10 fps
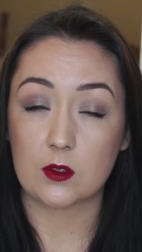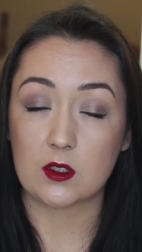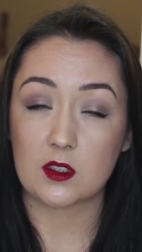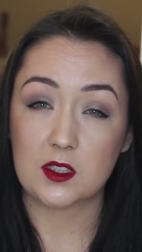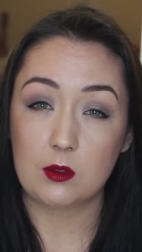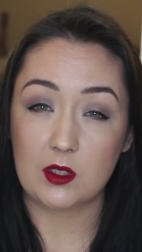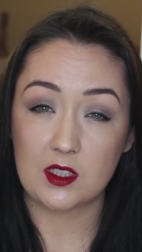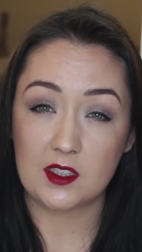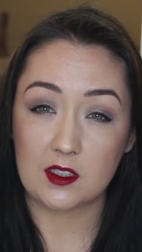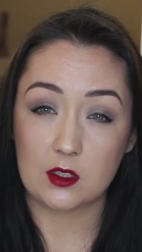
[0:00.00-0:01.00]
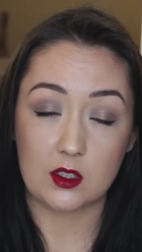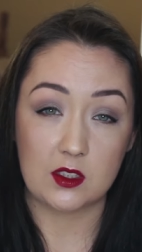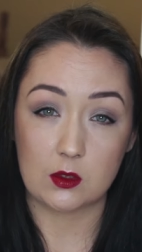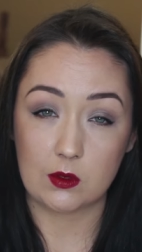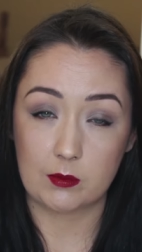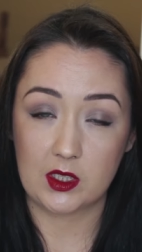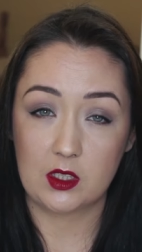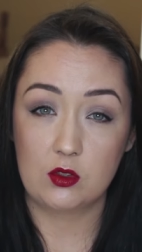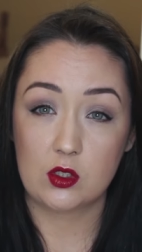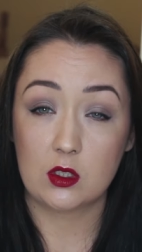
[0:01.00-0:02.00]
for soothing skin. I use it around my
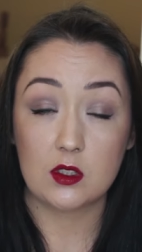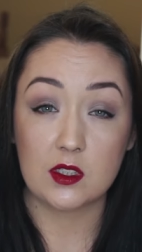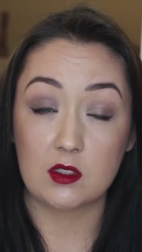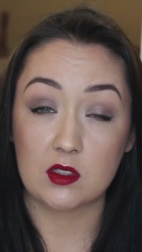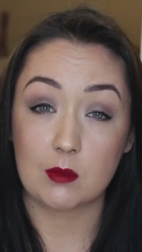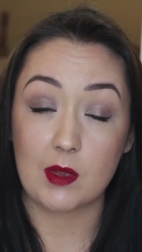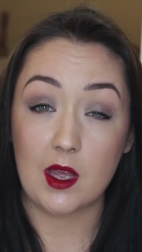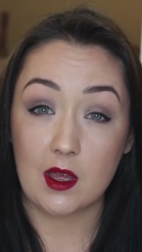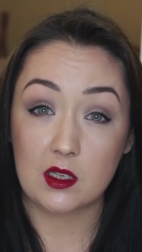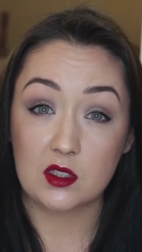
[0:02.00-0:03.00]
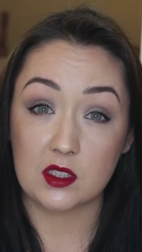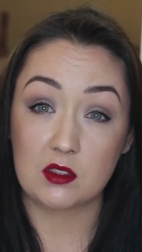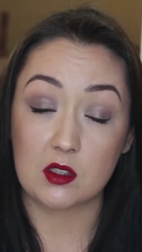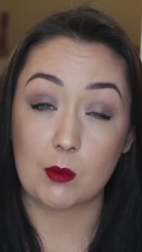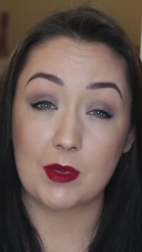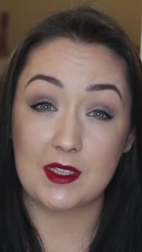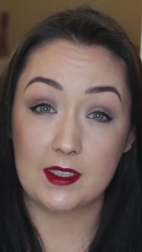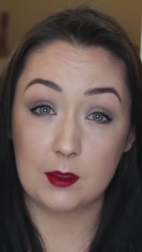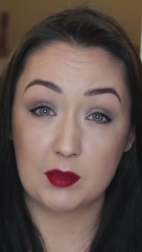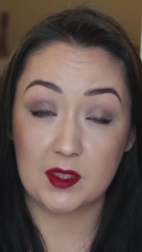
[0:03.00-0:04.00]
cuticles, I use it on my hands, I use it on my
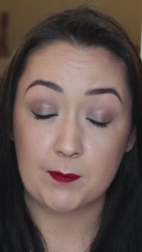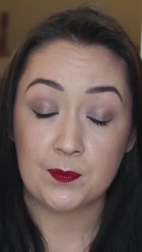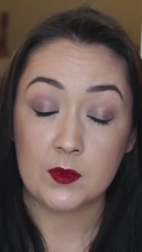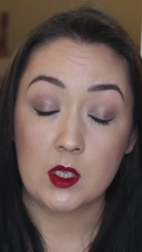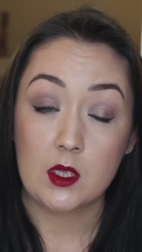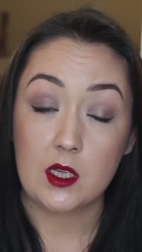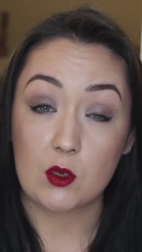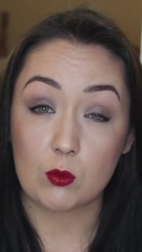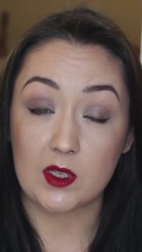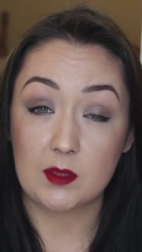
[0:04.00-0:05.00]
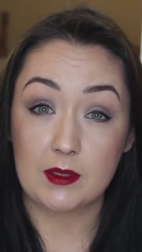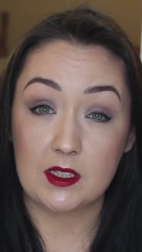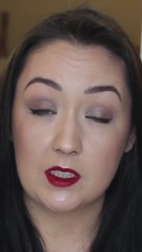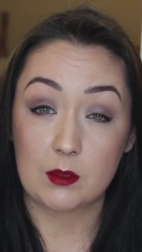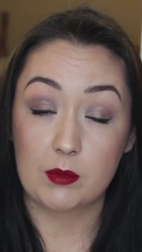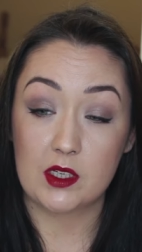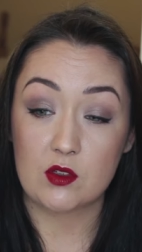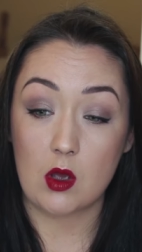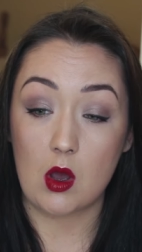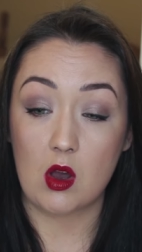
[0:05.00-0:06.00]
lips. It reminds me a little
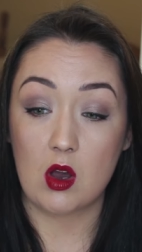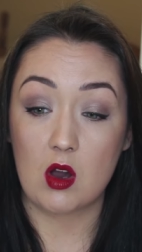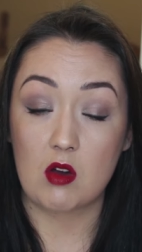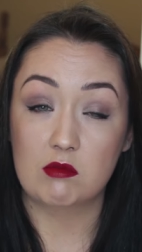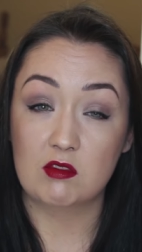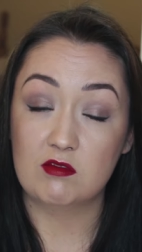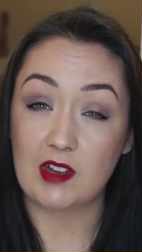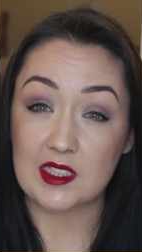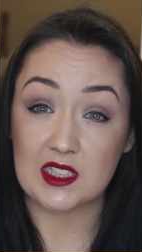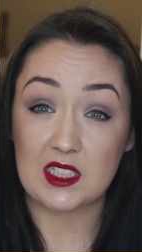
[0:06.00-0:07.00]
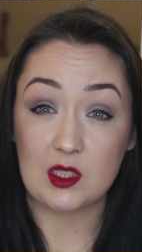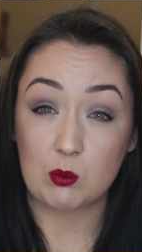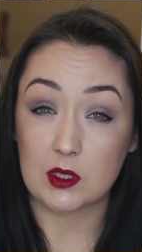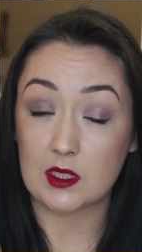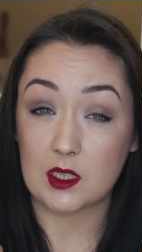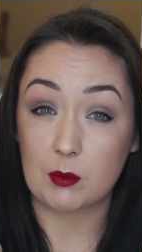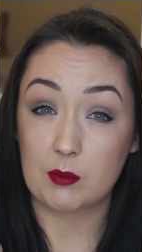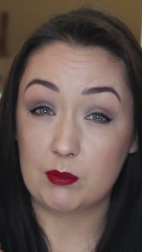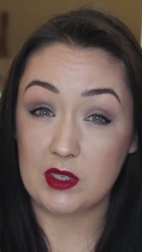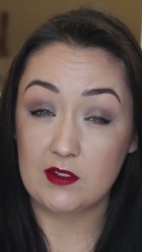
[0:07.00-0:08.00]
bit of Vaseline, but a little
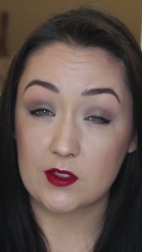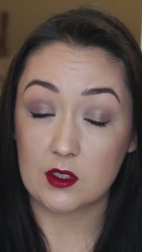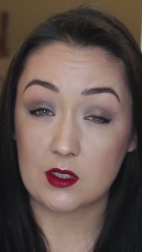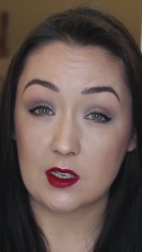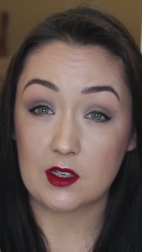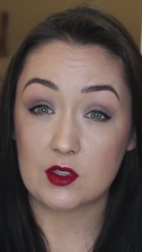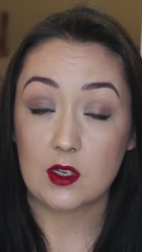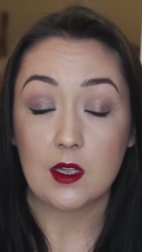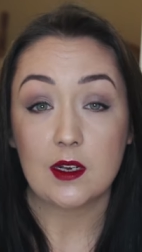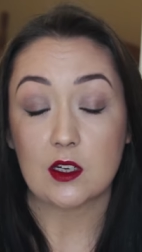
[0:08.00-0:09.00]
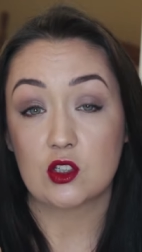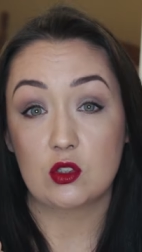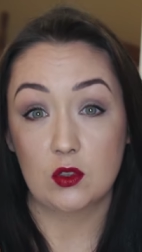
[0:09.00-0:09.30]
bit beefier than that. It actually